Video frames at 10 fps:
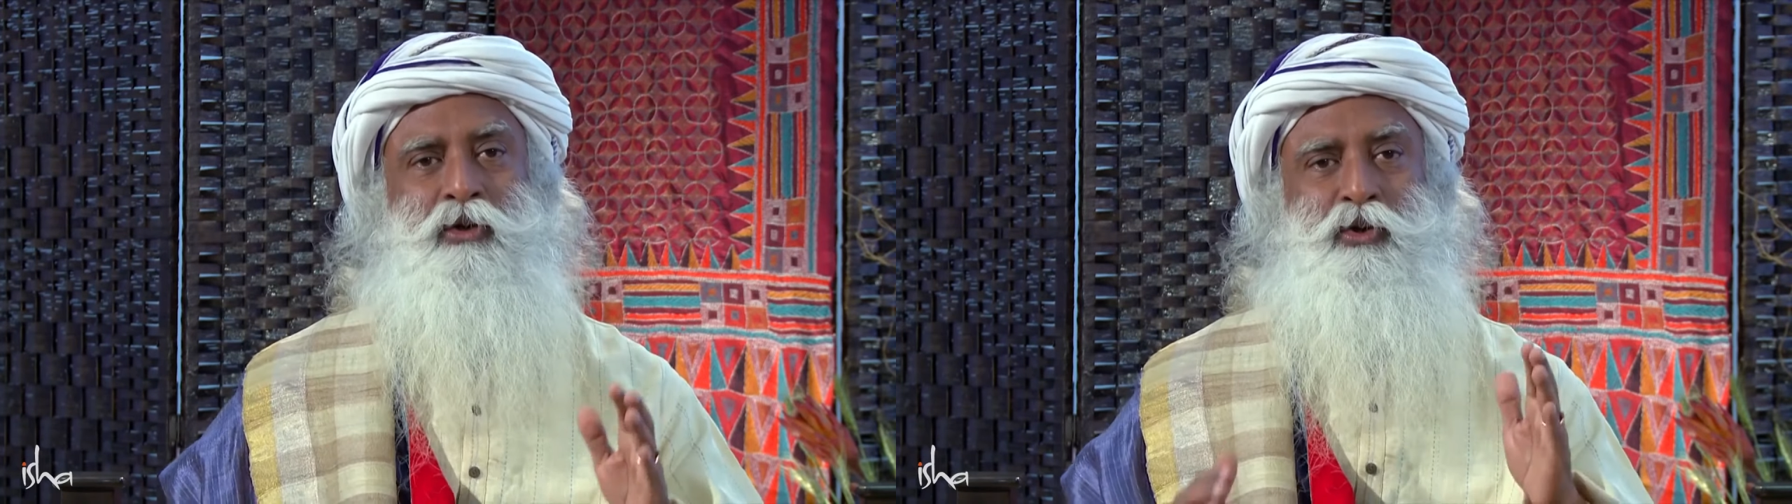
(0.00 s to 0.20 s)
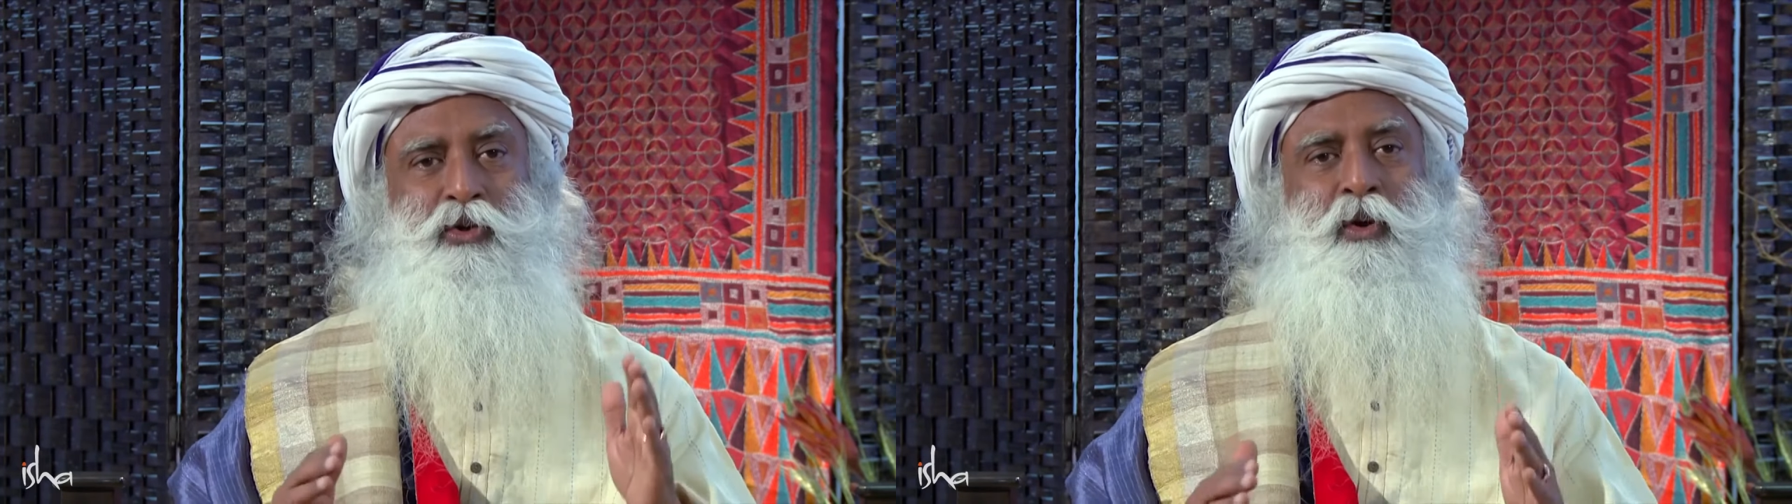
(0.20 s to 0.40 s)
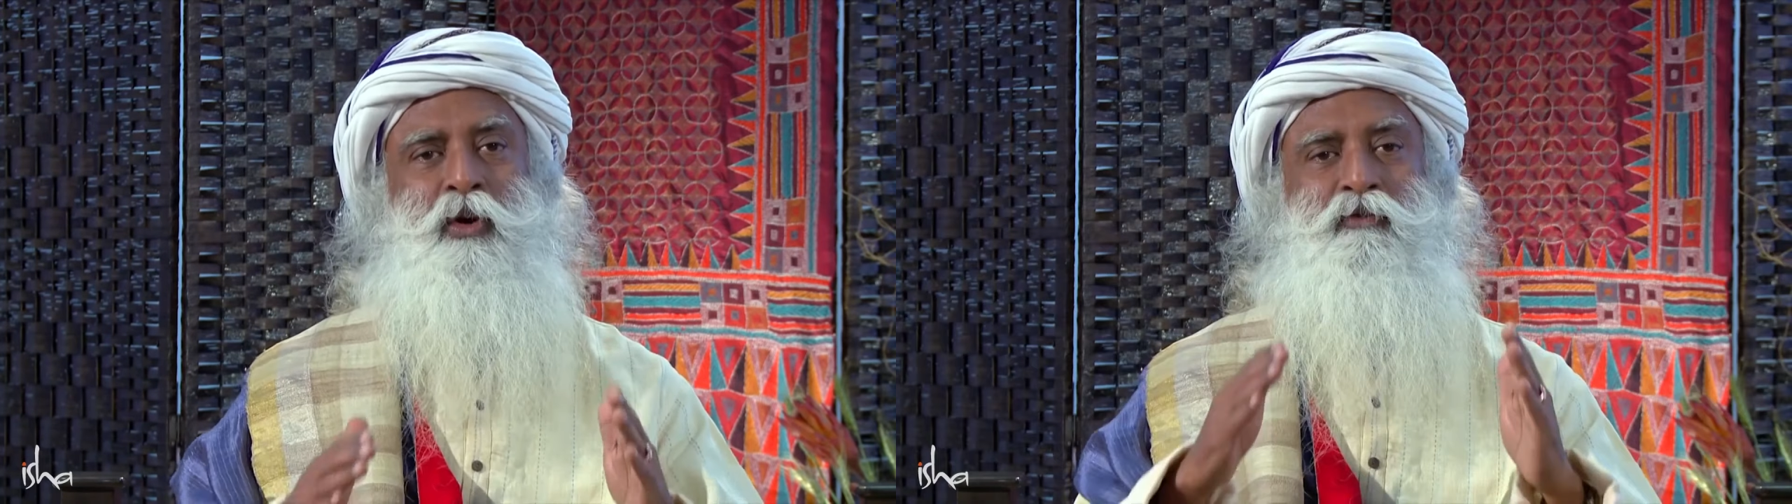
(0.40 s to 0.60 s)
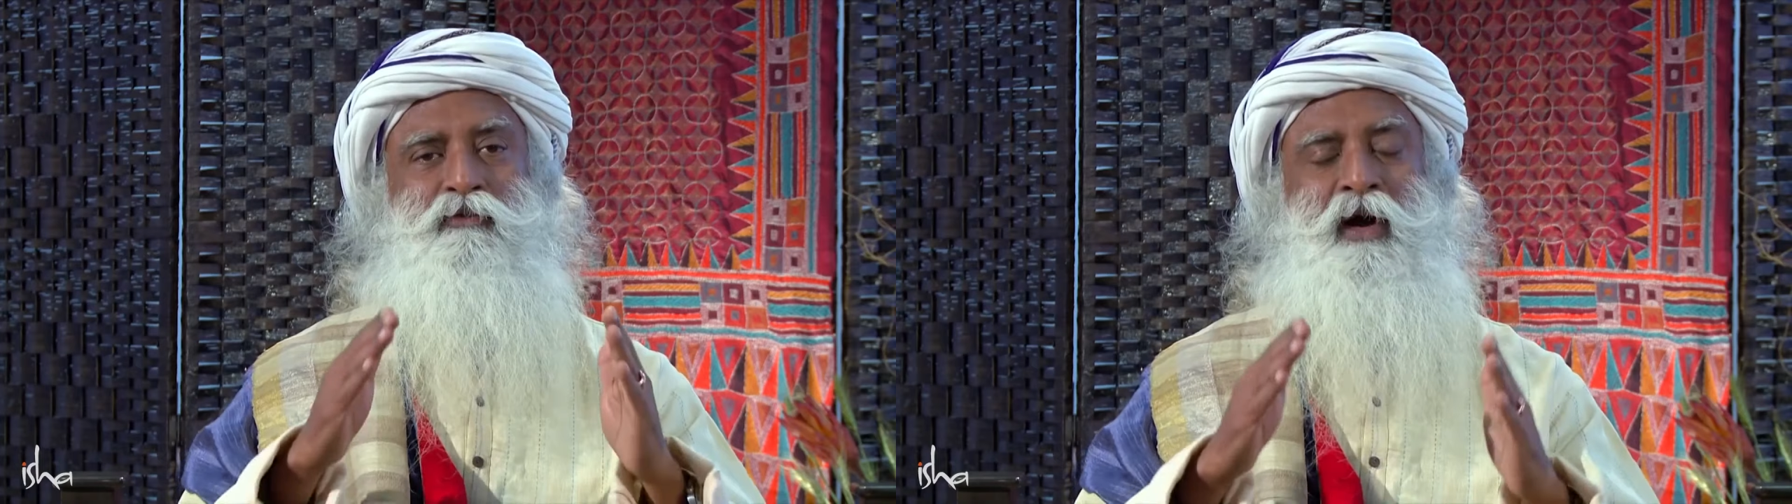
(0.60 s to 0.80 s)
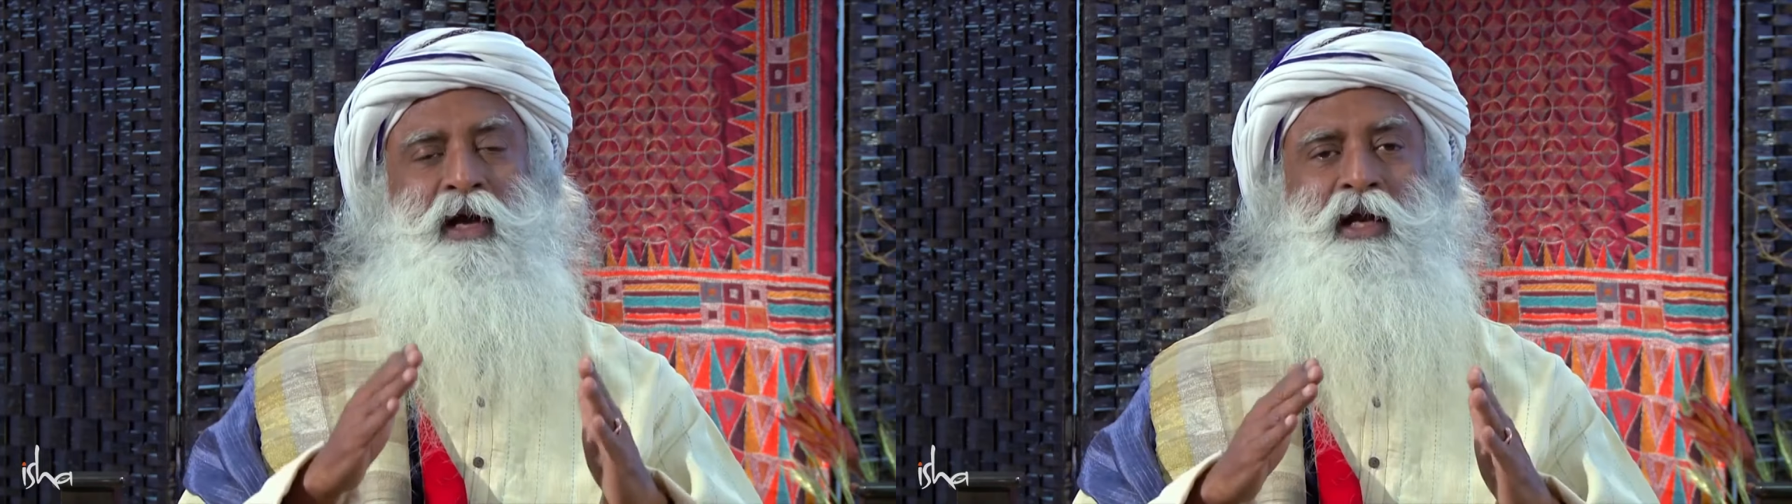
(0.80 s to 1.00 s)
You want to
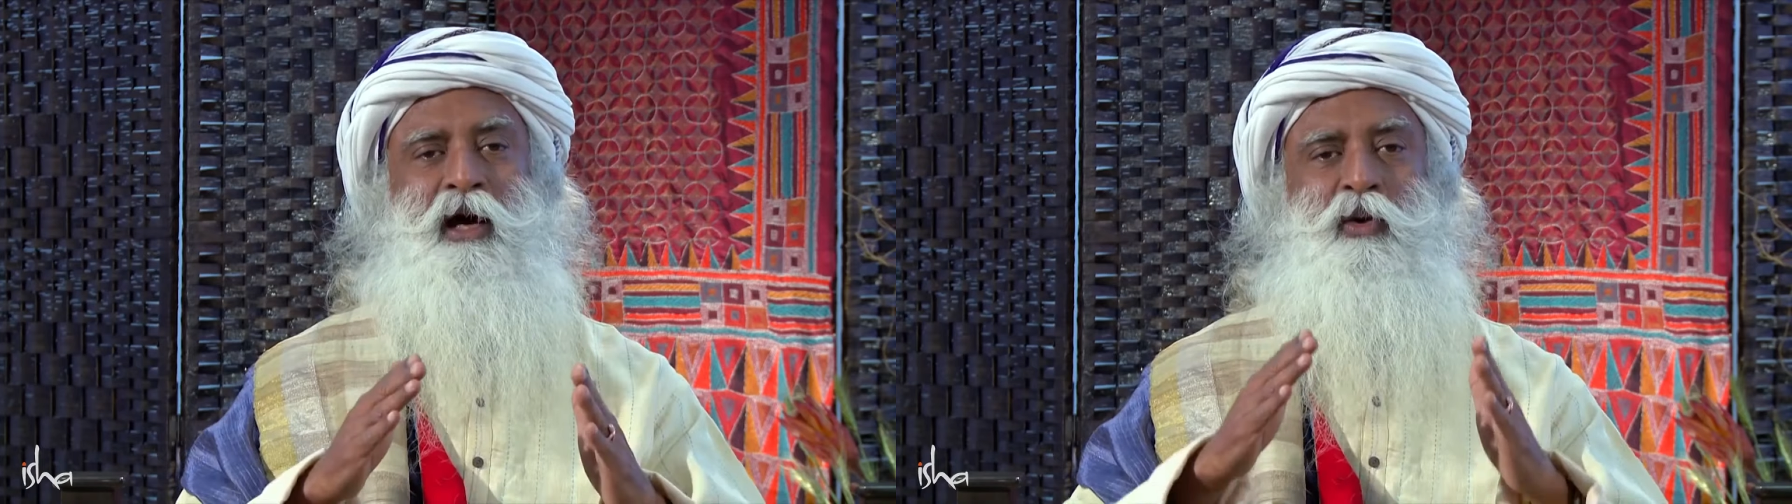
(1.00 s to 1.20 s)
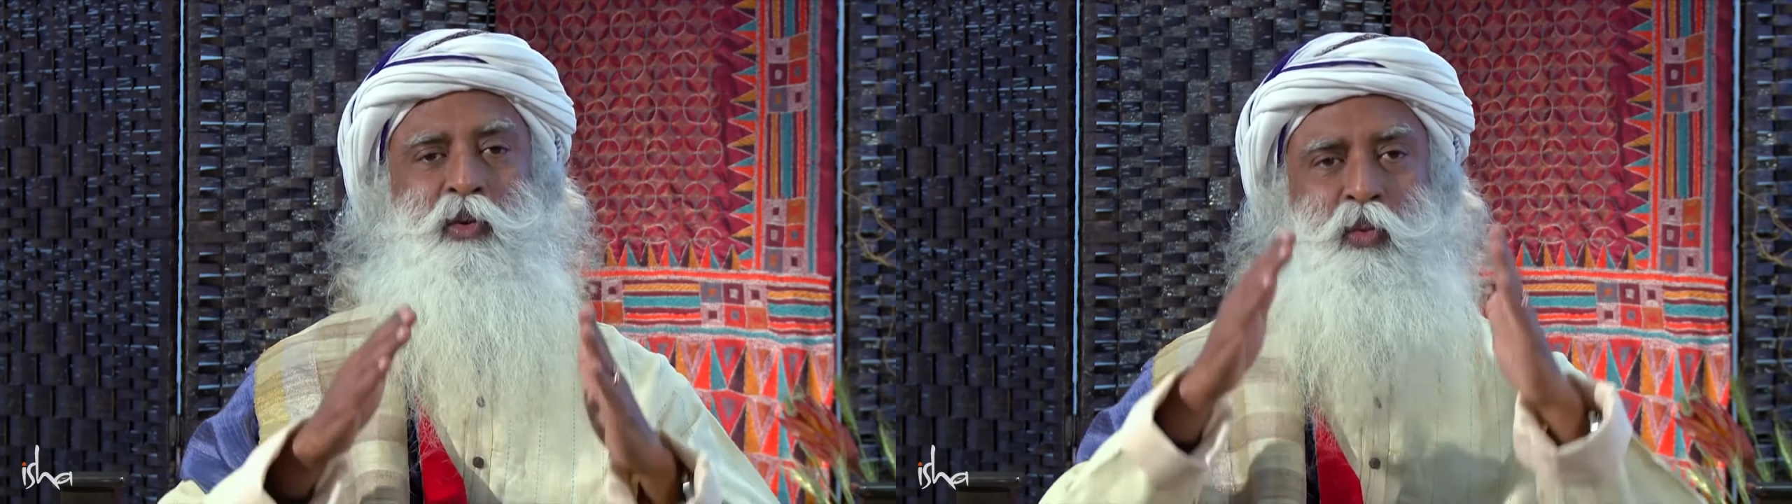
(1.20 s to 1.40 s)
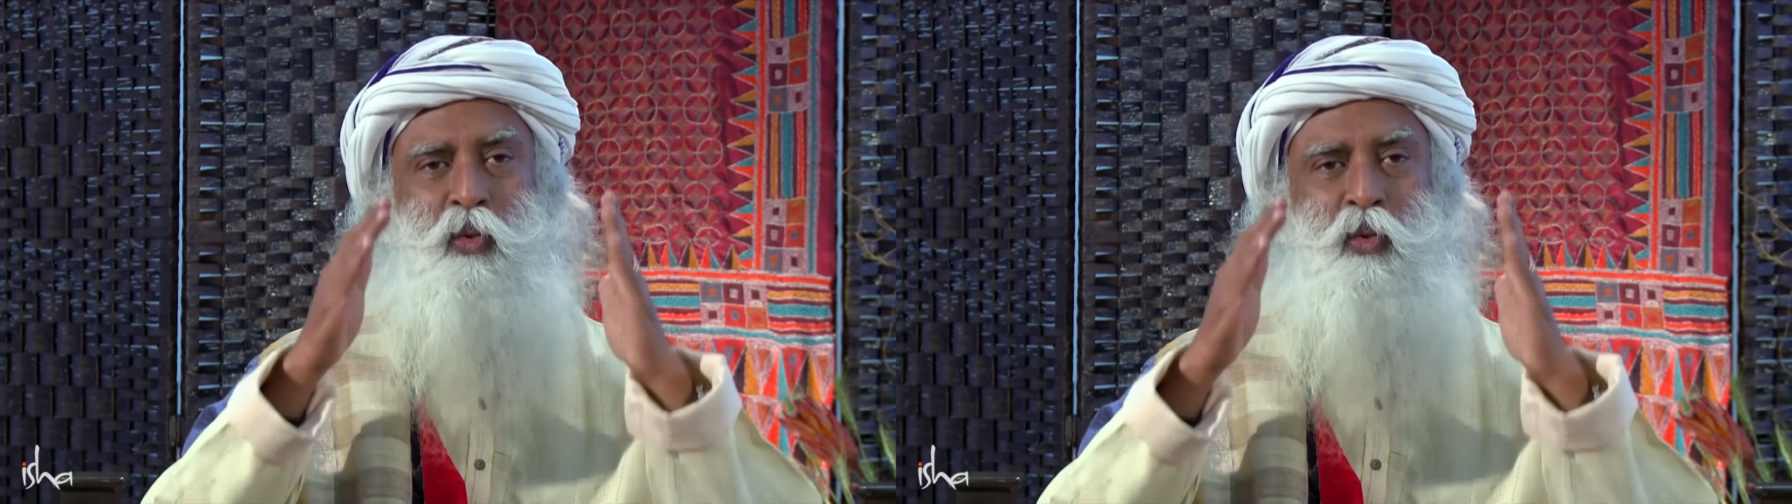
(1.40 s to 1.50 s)
find out